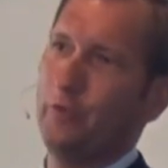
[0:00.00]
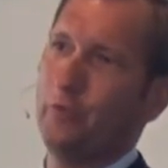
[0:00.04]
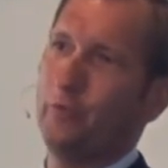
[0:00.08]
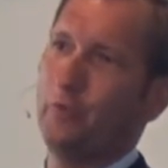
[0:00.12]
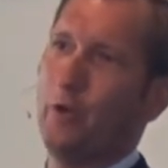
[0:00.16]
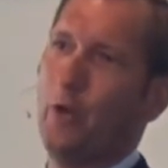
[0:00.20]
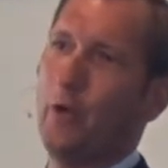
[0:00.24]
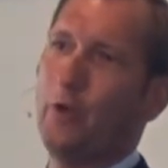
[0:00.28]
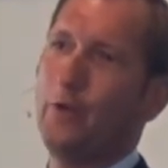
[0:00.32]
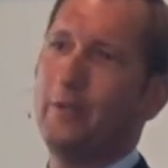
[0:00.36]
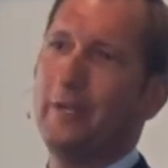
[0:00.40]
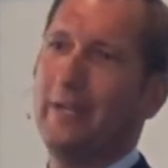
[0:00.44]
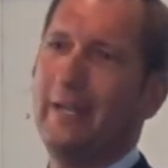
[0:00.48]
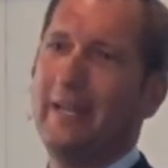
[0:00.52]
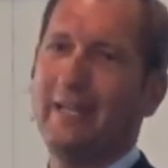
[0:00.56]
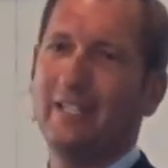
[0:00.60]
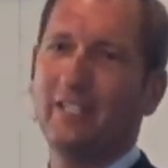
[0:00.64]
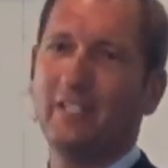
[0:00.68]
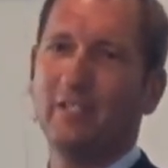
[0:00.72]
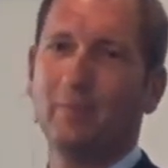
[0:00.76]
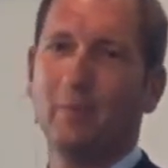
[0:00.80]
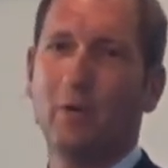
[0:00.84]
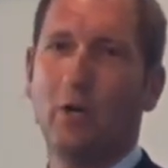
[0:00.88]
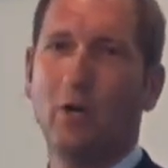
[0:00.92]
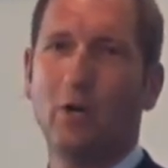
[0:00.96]
wrote a
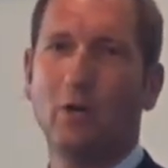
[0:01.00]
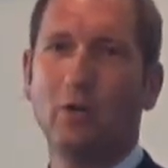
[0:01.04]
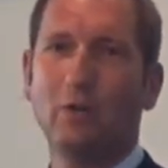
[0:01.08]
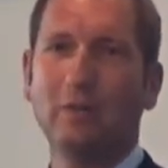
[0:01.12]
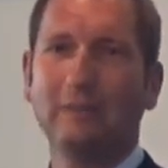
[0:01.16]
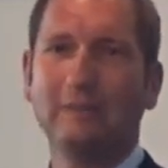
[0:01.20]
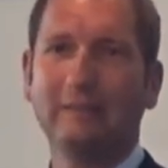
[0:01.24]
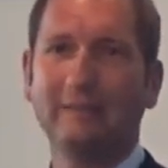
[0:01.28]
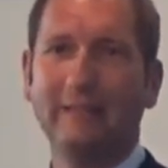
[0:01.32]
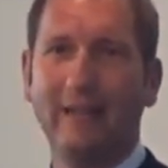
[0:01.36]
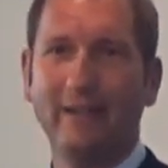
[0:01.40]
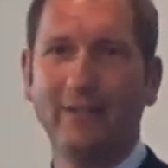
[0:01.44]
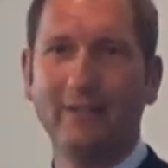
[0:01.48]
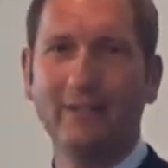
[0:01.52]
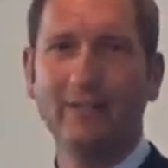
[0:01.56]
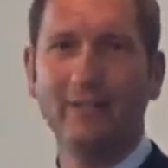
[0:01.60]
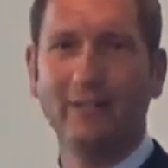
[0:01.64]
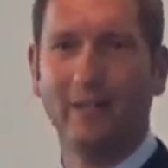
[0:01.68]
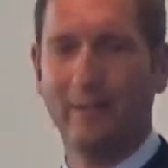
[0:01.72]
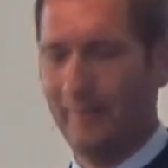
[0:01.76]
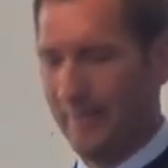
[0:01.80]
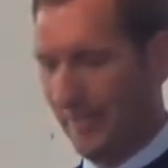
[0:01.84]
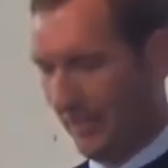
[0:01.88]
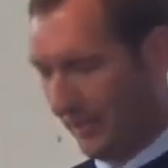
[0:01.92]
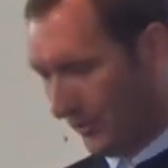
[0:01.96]
small letter,
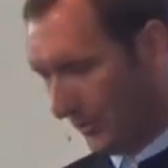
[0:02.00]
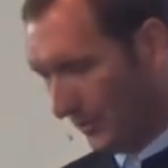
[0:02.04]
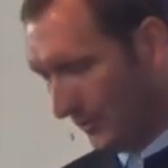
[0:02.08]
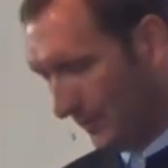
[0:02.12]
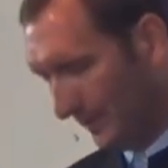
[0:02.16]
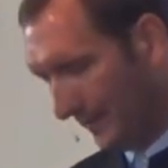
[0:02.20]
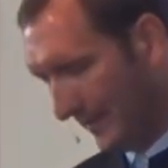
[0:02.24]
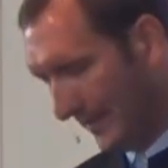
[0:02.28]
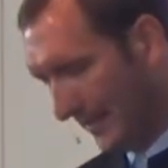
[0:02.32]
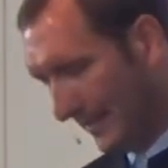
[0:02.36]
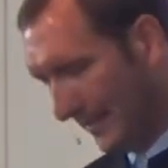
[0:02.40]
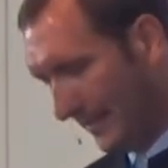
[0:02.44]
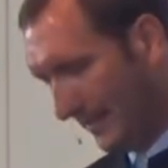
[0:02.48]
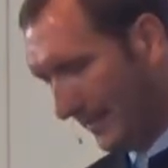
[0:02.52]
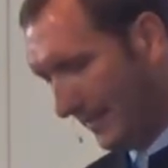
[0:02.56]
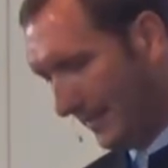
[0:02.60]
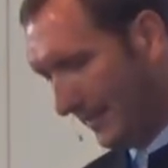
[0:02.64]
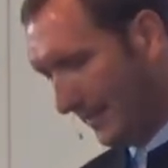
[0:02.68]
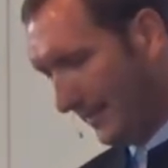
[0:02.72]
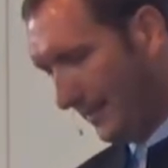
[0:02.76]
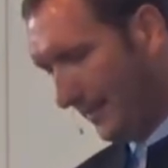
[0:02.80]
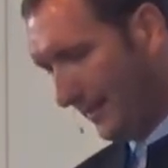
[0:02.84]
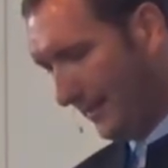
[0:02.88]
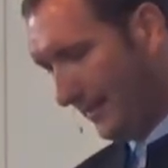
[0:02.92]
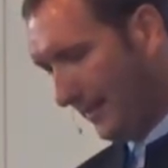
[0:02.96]
an epistle,
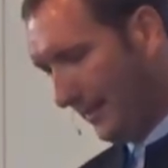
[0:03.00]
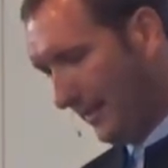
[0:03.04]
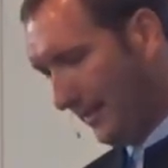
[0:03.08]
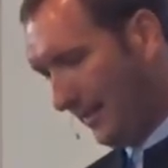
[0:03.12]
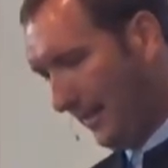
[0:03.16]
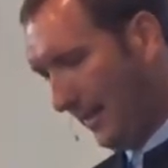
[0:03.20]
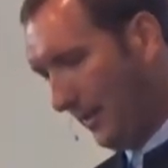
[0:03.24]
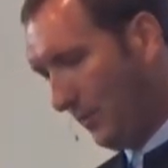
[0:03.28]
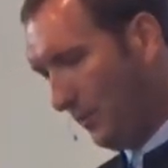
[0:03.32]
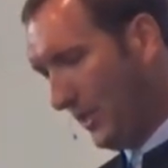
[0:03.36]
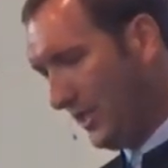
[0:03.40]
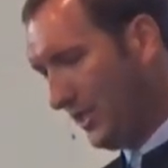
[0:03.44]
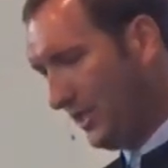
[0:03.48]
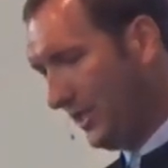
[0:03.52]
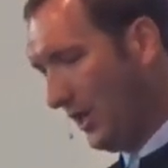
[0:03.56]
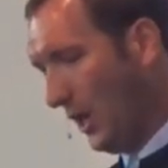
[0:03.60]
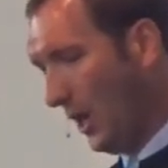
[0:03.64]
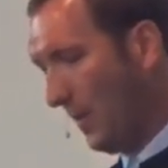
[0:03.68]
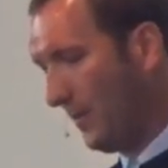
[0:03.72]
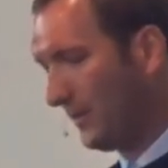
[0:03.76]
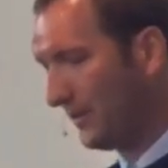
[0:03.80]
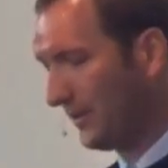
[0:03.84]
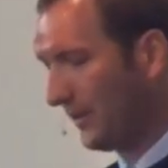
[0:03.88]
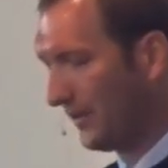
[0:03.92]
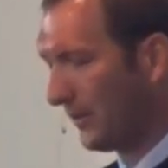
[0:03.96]
in which he
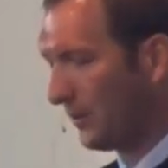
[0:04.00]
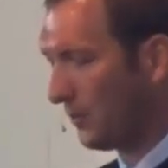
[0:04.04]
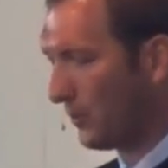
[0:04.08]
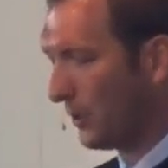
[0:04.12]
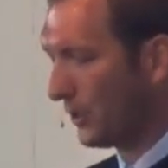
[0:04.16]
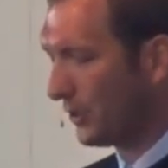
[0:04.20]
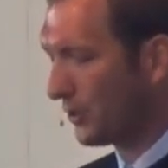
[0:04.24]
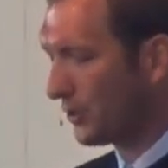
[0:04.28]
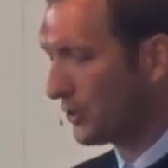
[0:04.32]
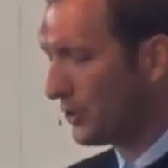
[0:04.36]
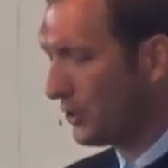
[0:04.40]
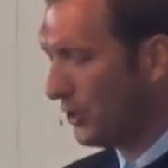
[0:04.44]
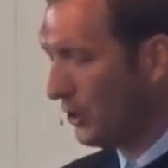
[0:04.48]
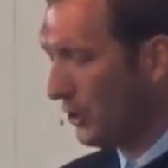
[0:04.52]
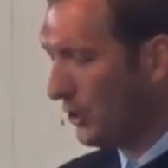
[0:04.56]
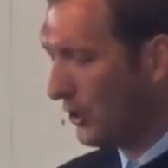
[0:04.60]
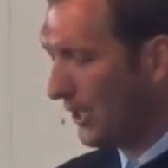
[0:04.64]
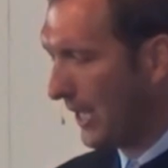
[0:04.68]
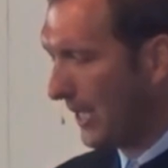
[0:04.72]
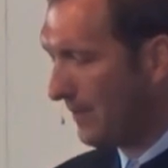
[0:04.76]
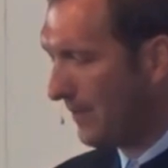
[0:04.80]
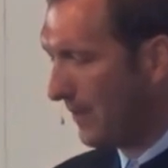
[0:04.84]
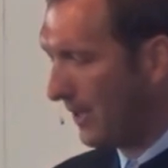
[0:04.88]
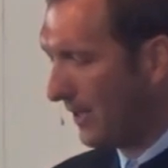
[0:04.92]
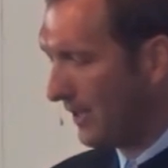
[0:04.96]
opens with the words,
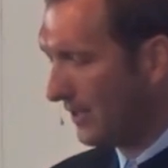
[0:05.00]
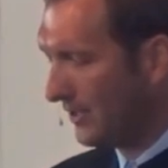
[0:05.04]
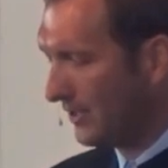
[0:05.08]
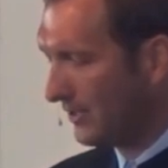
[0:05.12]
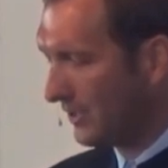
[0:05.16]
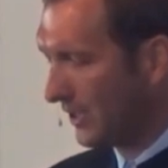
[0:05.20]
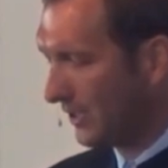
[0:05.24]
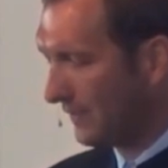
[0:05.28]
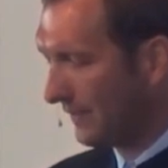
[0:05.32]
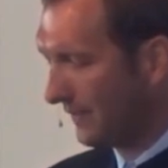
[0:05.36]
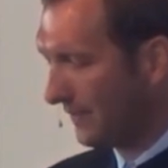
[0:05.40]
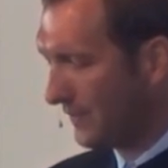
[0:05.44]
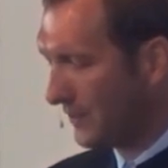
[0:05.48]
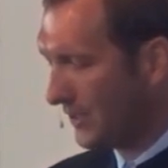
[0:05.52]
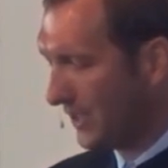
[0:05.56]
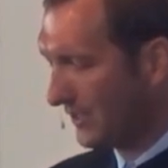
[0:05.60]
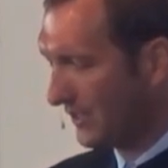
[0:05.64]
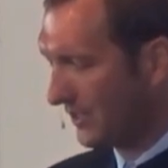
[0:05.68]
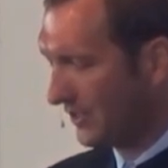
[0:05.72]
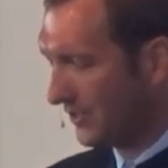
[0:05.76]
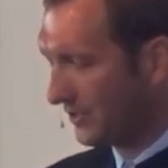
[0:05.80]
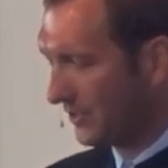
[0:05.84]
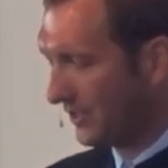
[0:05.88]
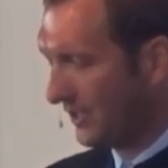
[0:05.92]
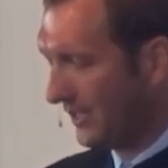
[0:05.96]
Jude, a bondservant of
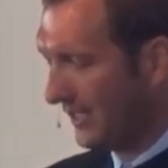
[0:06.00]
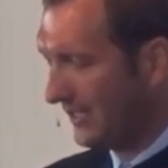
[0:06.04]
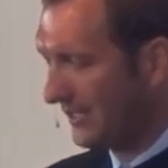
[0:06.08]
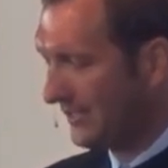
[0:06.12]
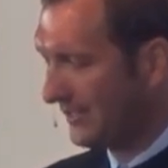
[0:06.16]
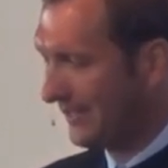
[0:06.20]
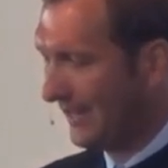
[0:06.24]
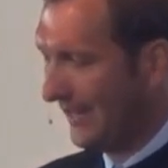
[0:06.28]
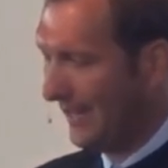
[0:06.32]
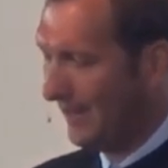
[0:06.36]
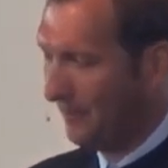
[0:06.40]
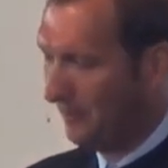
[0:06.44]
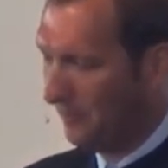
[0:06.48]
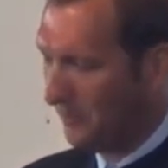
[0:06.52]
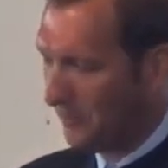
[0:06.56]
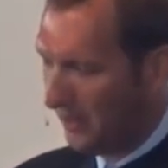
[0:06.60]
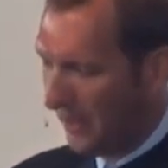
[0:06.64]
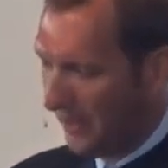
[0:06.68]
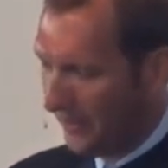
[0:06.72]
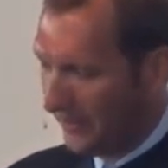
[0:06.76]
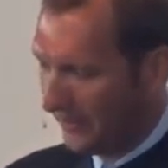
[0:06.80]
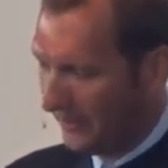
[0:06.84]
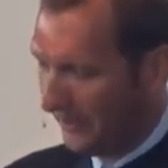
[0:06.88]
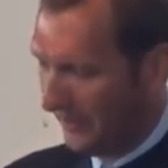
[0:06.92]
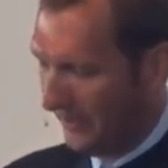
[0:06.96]
Jesus Christ and
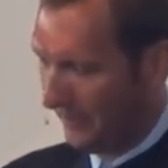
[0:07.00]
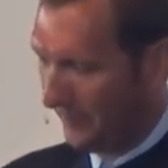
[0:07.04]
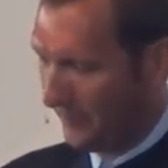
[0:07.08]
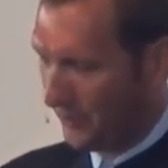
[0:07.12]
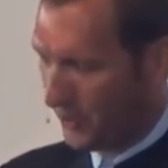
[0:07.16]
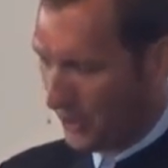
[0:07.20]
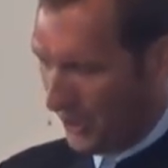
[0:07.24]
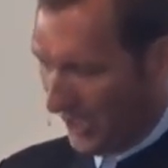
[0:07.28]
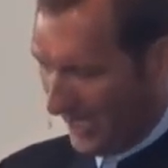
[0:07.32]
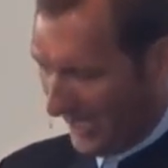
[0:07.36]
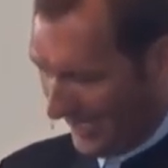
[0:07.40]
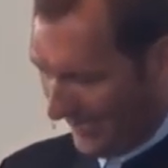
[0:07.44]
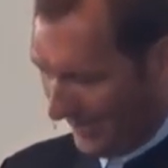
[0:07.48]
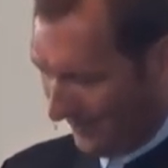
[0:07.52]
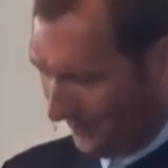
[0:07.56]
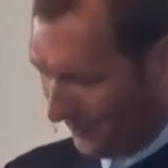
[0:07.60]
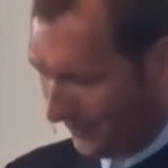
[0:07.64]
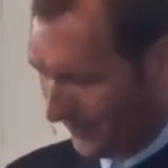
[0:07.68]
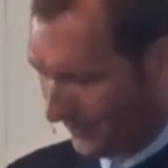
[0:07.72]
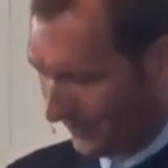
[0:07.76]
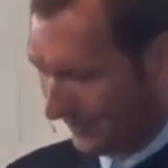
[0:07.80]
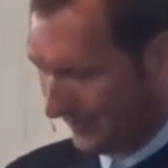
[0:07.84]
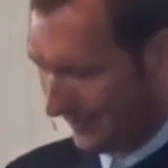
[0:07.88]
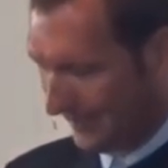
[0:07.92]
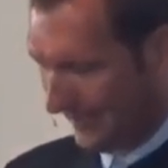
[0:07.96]
brother of
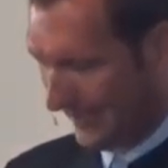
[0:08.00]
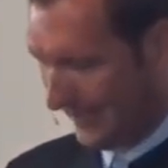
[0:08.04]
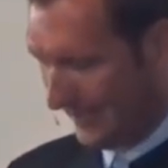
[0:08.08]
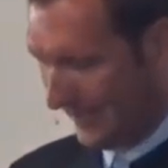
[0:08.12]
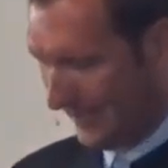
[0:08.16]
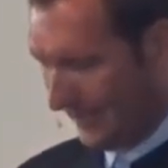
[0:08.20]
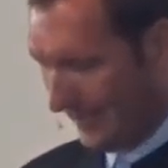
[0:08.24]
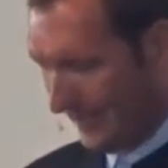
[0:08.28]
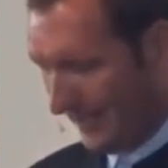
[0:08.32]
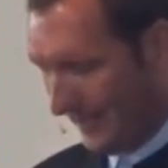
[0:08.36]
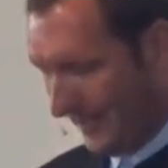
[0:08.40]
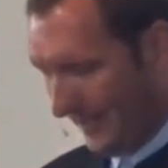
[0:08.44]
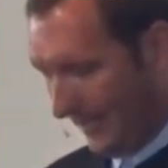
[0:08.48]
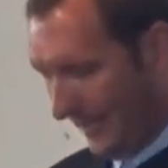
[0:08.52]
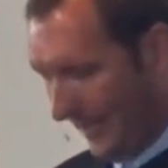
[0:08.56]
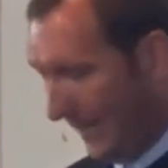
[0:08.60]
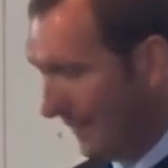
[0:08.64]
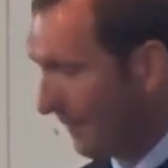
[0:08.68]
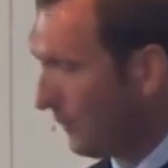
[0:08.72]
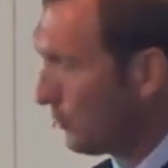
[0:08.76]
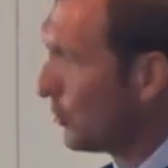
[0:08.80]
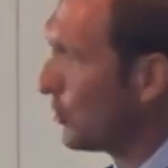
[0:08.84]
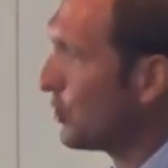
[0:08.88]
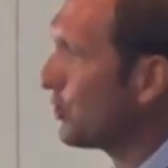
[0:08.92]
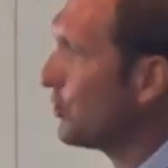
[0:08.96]
James.
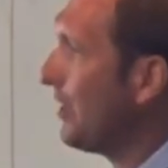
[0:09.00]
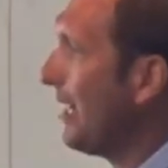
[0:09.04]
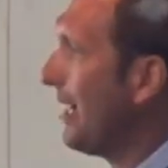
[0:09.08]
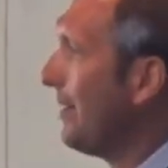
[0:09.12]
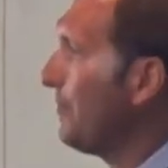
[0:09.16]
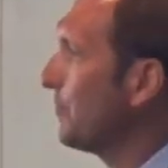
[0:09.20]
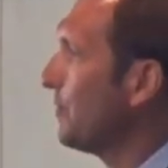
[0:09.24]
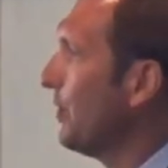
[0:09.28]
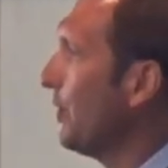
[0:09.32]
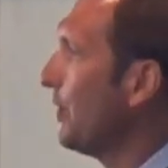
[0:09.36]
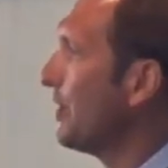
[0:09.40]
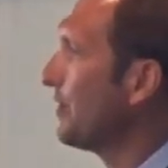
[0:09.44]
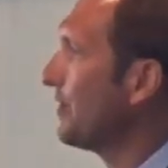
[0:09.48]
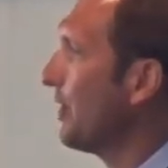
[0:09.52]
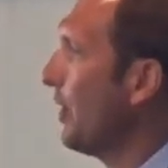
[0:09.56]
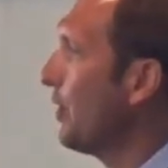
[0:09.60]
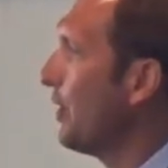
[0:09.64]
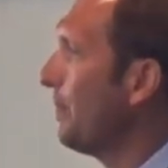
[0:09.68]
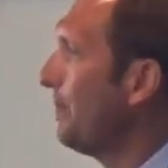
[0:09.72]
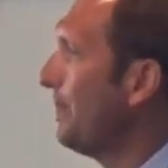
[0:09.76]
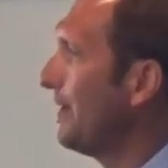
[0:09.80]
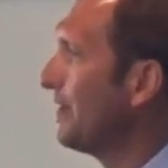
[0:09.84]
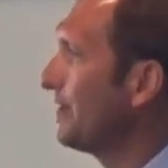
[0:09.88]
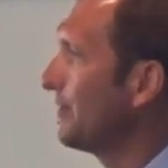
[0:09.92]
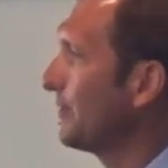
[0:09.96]
And of course, James wrote his
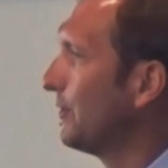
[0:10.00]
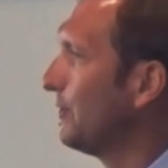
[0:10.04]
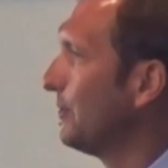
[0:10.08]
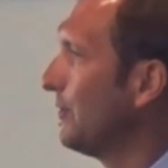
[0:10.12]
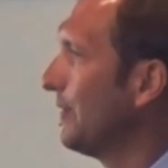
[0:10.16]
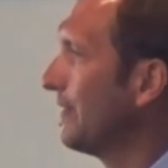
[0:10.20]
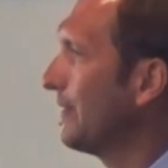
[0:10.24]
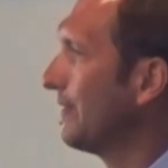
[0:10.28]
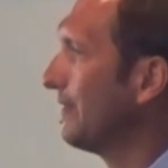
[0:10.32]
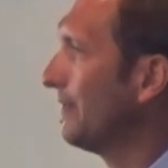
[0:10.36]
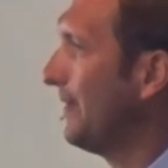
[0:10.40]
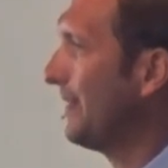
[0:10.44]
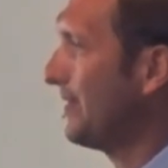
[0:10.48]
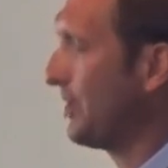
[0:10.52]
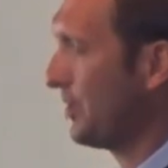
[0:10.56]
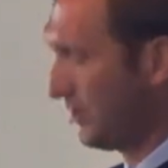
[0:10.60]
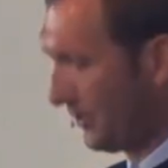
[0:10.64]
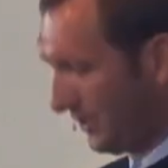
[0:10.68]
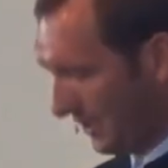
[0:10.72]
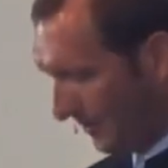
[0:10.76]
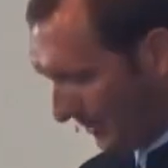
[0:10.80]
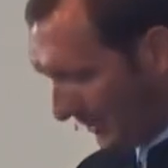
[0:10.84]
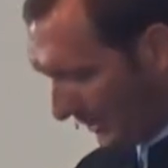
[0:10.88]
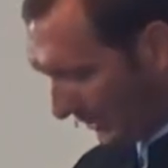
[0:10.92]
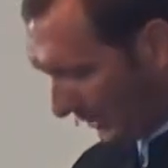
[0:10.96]
own epistle with a much
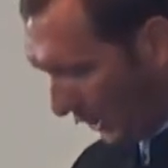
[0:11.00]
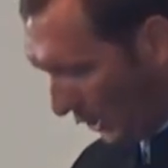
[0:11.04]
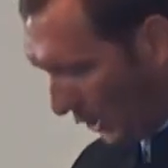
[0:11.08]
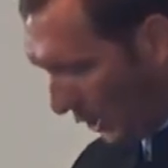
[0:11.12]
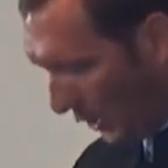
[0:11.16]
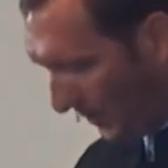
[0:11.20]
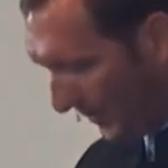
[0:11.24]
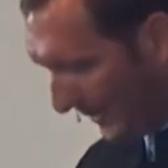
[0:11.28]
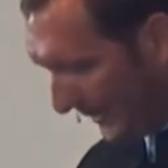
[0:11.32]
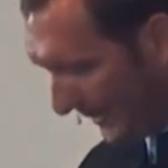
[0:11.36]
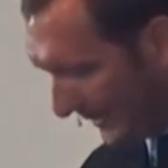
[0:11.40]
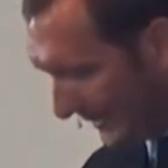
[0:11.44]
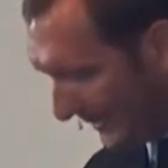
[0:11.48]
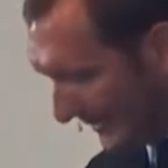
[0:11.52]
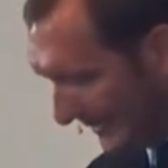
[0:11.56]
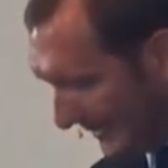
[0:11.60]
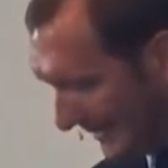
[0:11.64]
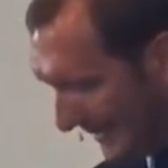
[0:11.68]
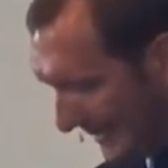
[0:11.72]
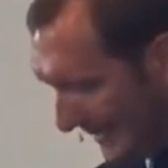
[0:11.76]
similar opening,